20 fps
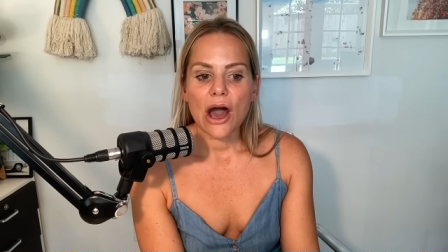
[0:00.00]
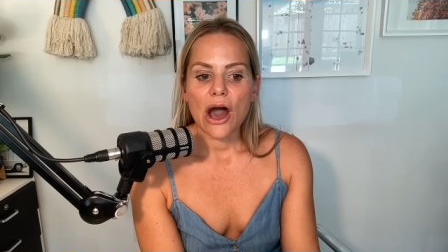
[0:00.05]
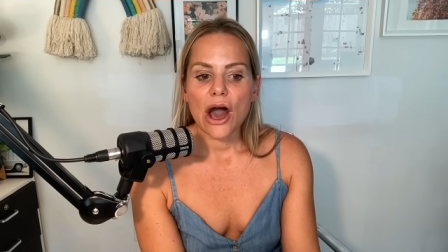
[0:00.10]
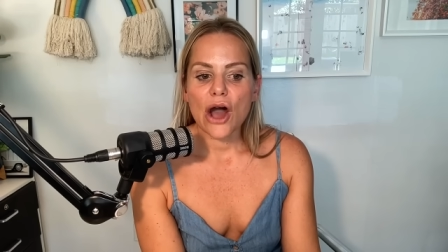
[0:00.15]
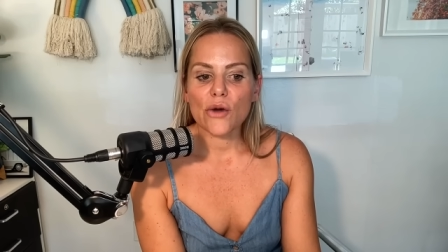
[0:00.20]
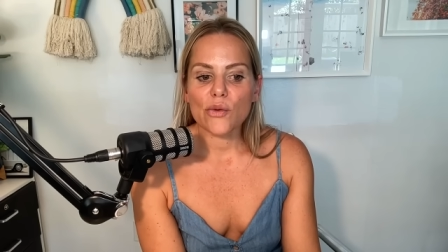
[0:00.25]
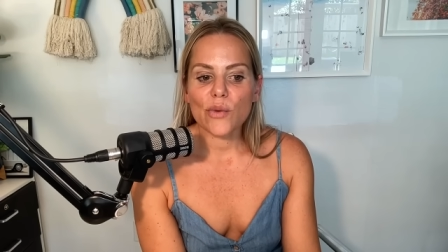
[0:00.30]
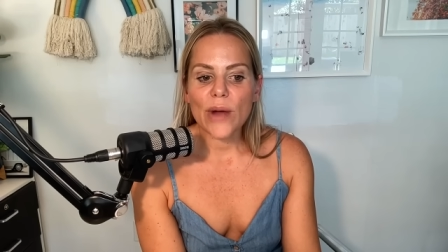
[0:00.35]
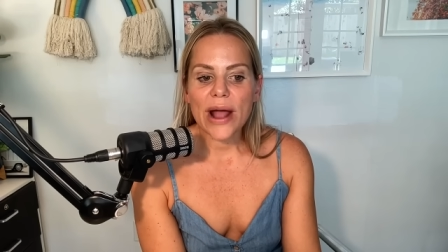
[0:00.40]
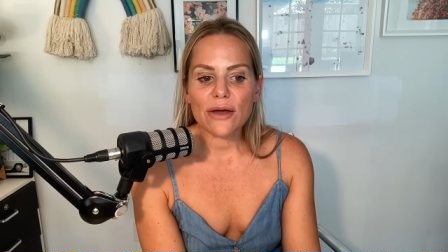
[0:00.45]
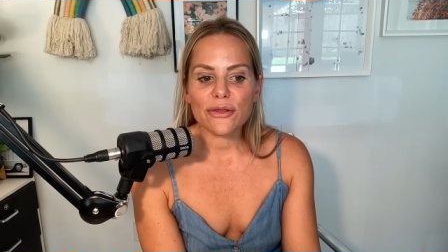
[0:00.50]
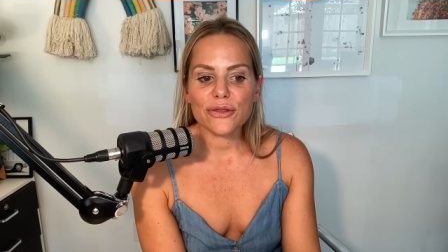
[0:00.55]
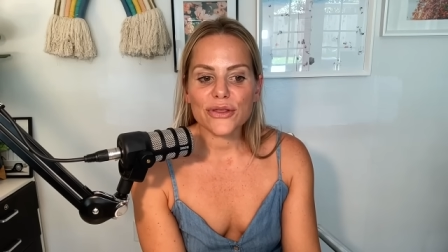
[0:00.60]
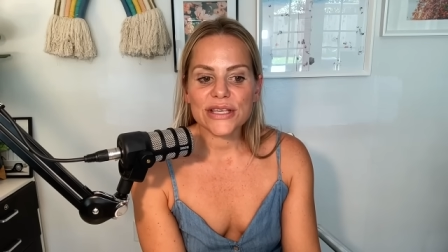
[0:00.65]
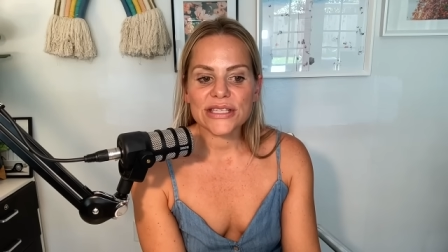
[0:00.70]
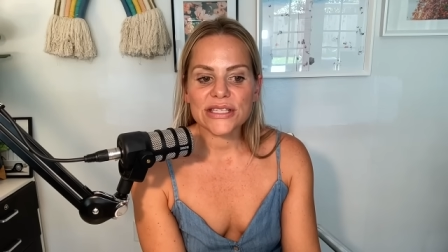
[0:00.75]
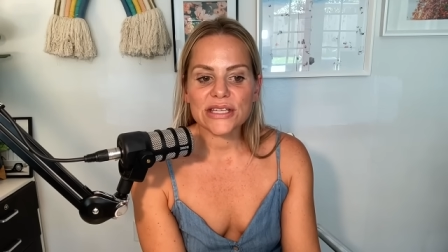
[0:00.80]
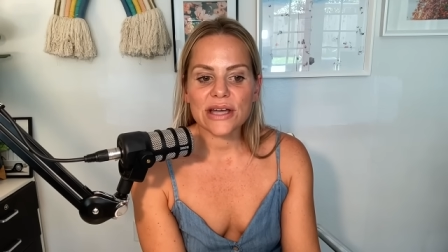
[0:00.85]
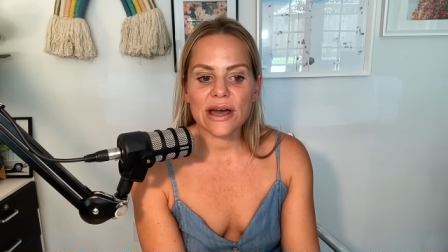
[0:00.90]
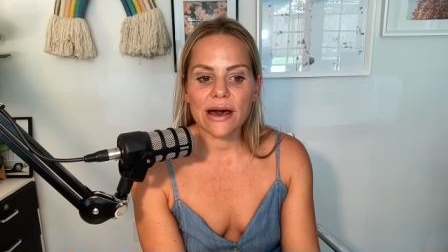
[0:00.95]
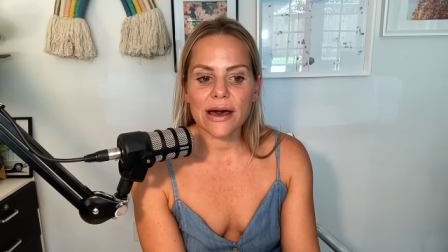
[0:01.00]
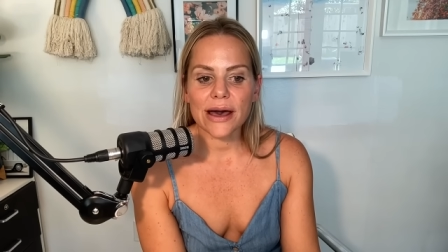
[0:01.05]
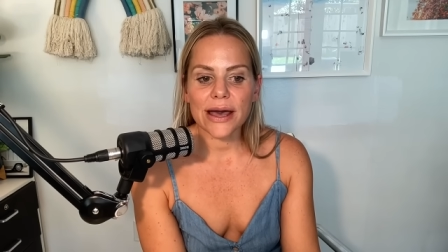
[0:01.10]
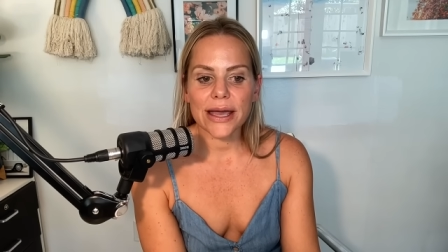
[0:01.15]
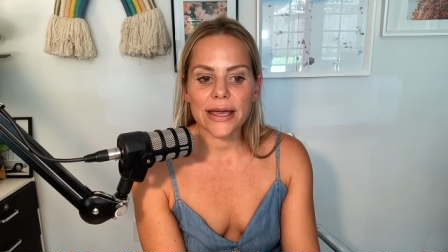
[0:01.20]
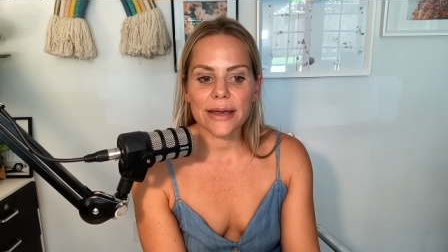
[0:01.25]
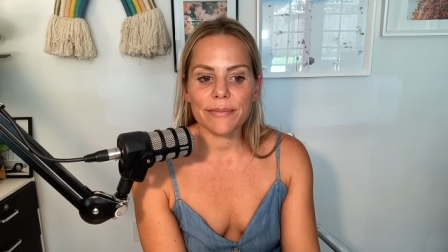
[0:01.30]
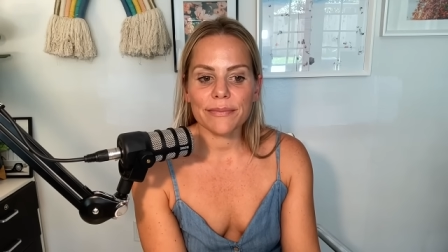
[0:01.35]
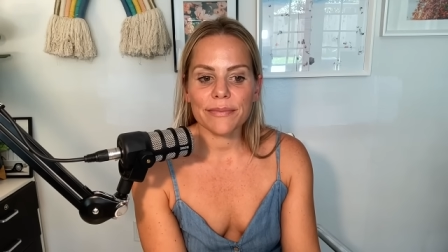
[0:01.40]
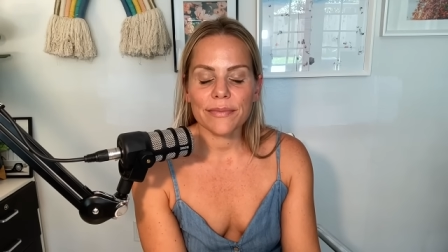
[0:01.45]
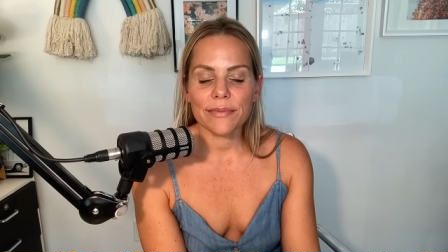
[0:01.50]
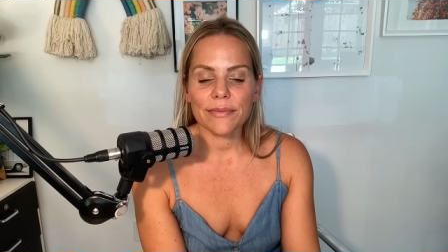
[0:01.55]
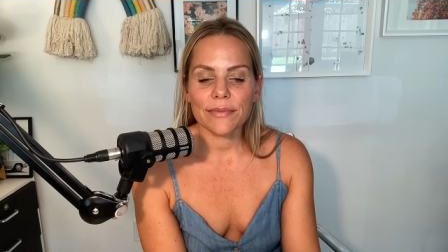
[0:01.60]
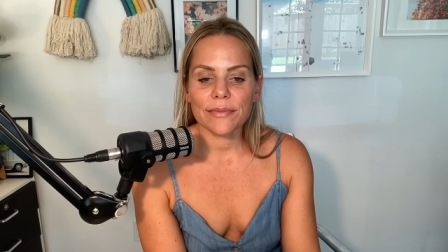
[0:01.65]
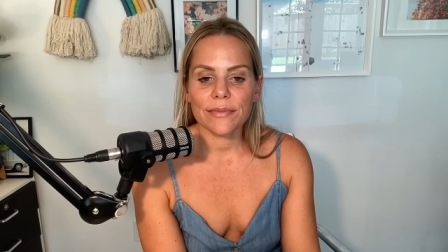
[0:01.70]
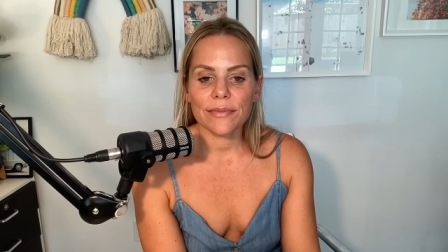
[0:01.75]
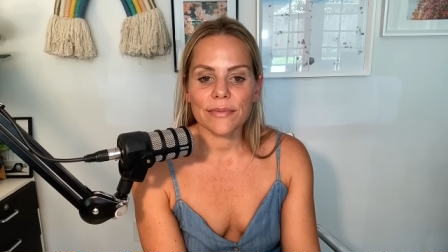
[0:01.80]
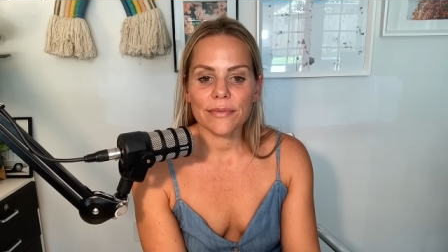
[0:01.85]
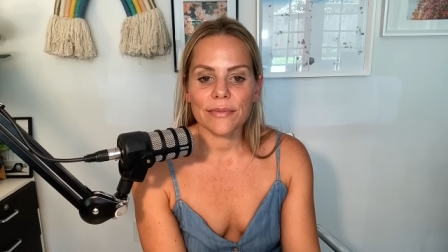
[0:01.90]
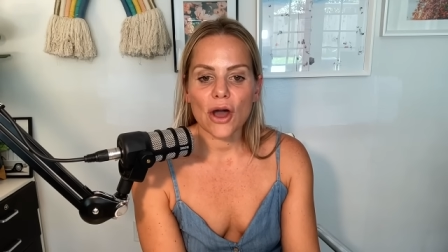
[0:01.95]
Around this time,
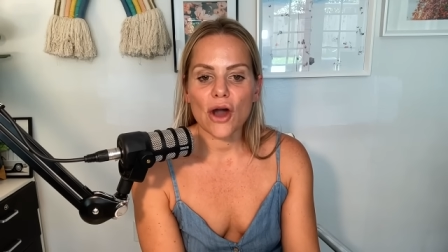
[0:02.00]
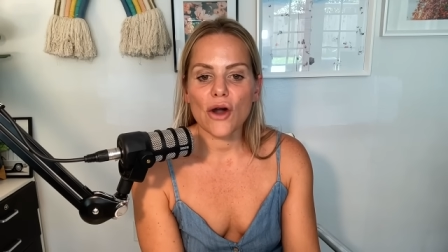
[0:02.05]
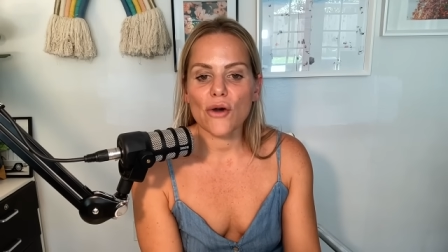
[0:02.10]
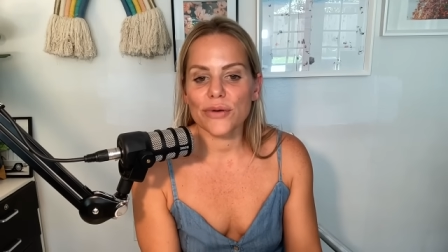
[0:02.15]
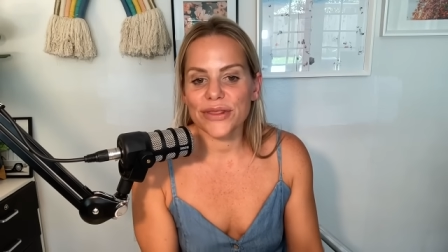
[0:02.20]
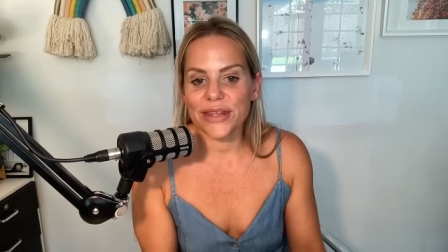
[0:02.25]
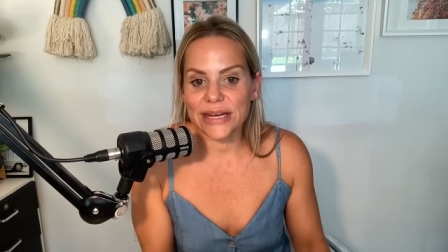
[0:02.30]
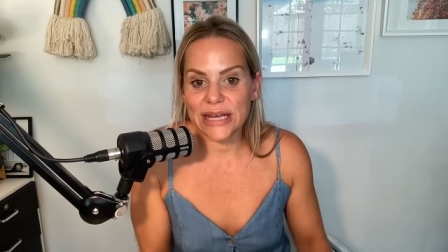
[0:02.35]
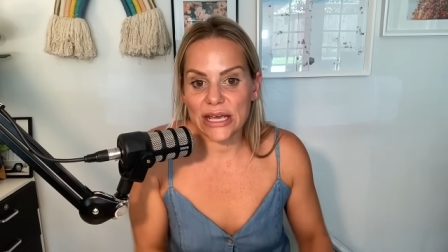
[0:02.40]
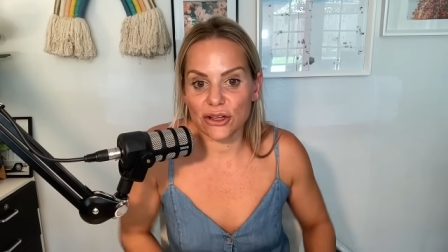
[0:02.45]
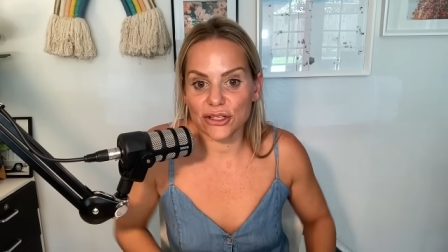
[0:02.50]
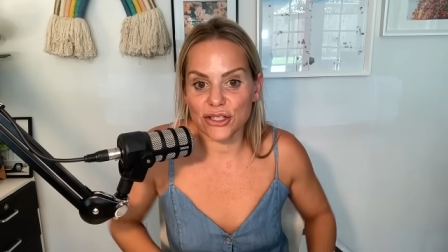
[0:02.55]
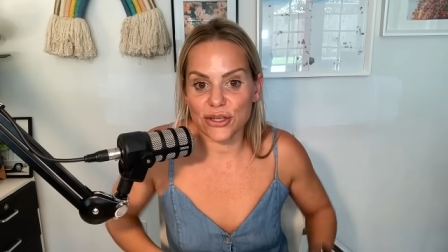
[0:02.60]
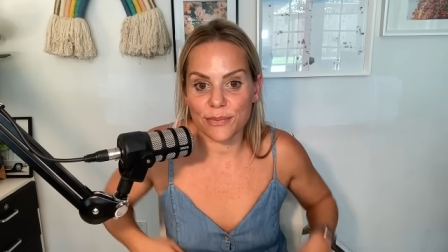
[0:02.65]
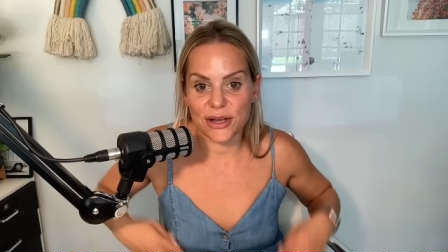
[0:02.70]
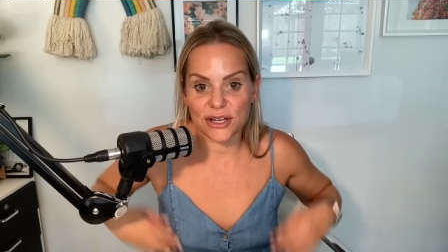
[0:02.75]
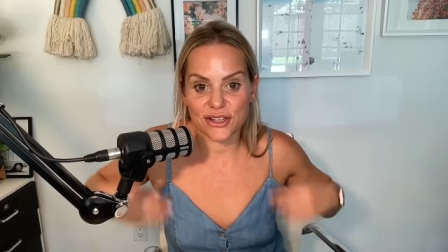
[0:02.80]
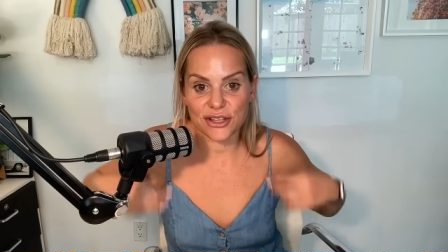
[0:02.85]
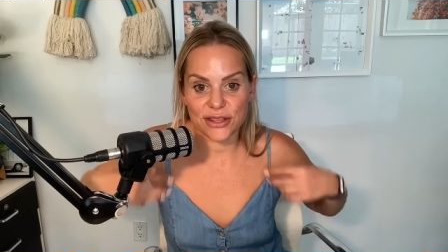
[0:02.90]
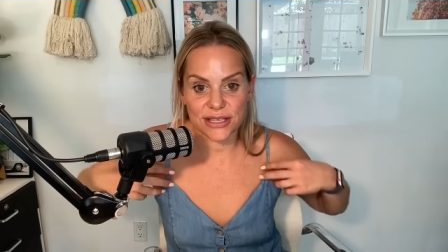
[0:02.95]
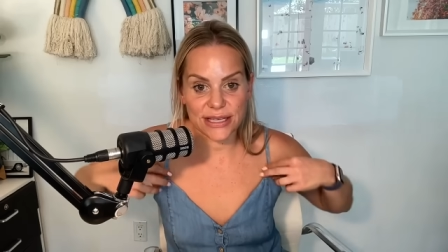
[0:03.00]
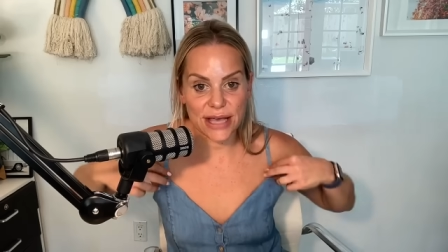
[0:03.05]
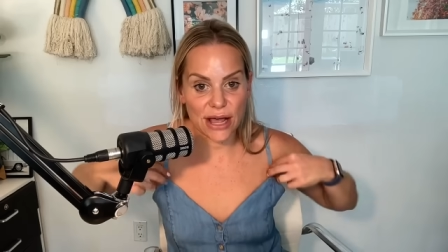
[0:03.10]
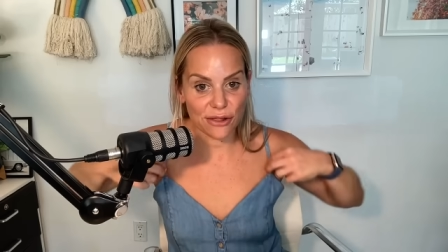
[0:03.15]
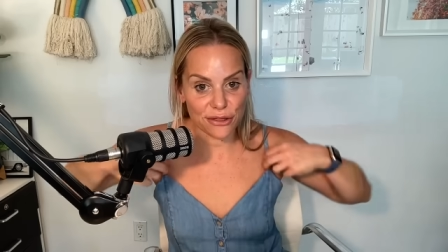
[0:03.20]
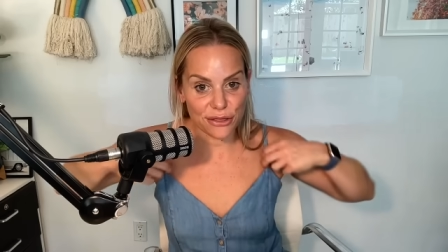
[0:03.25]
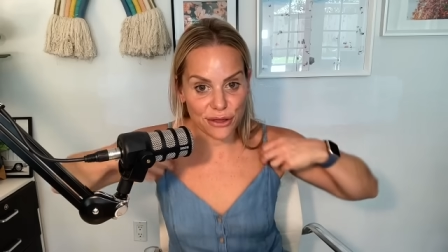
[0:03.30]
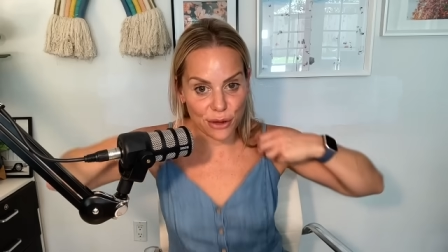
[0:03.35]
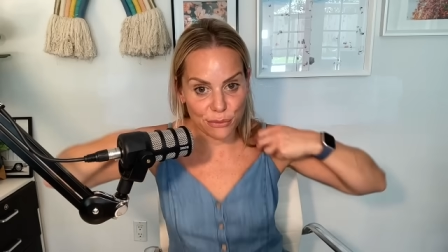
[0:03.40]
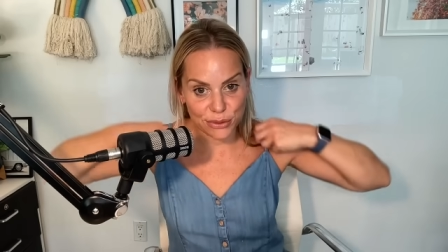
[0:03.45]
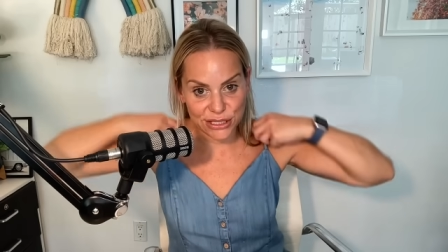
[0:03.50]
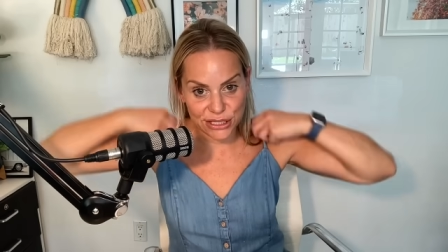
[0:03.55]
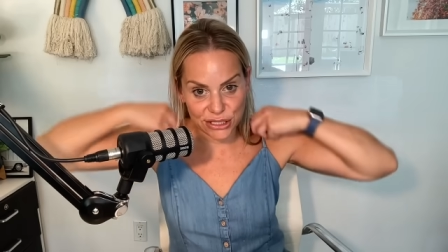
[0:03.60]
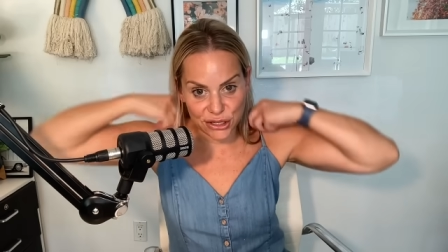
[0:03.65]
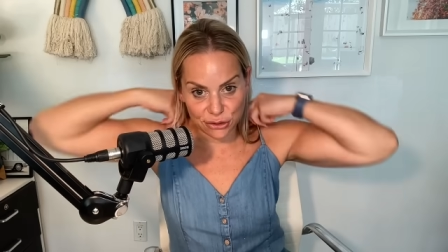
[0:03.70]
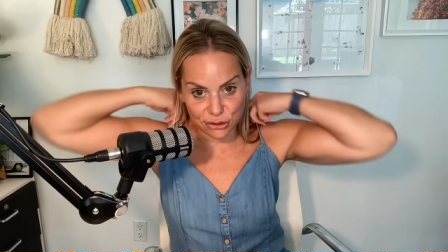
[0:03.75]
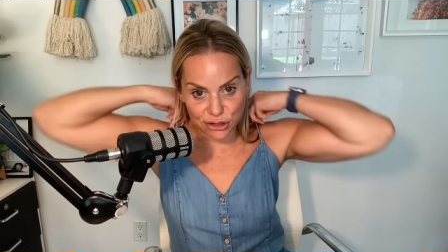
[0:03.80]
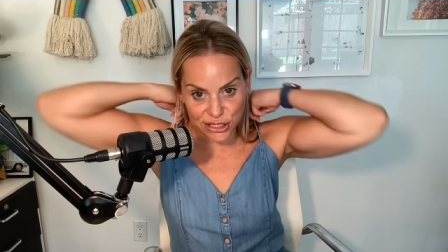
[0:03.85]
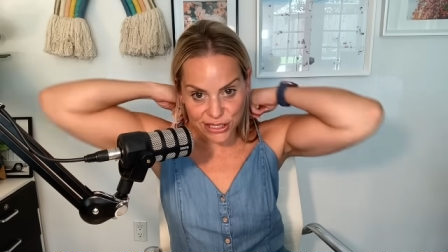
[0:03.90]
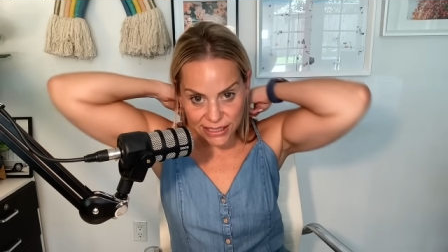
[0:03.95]
oh, and then he also mentioned the telethon was a
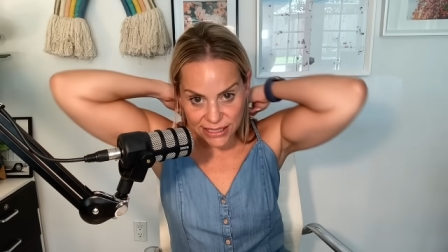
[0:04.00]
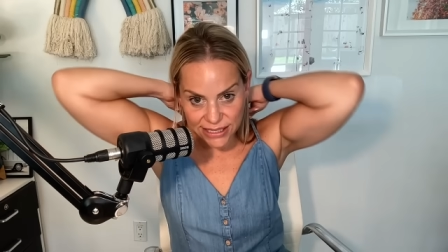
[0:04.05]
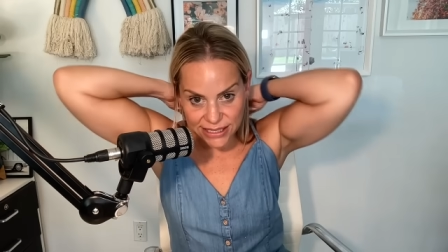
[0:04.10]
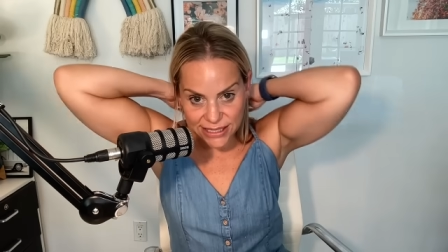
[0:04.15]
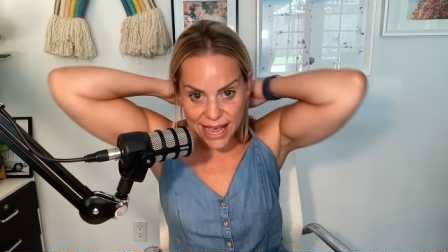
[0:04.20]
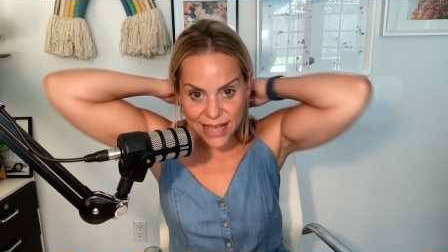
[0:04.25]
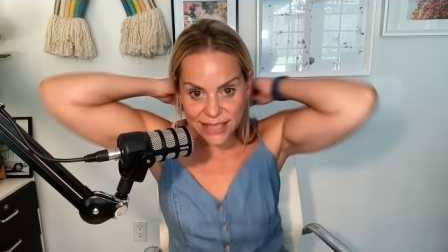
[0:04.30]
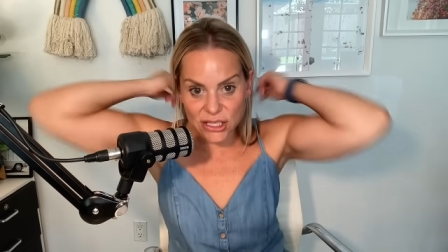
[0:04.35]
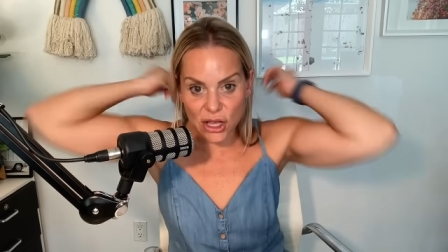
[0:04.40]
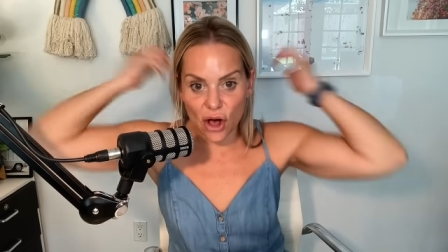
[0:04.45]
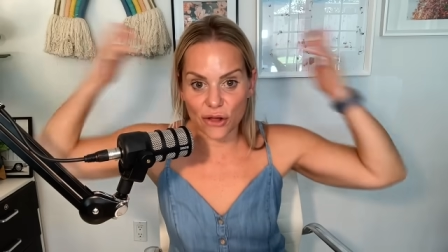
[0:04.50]
huge success.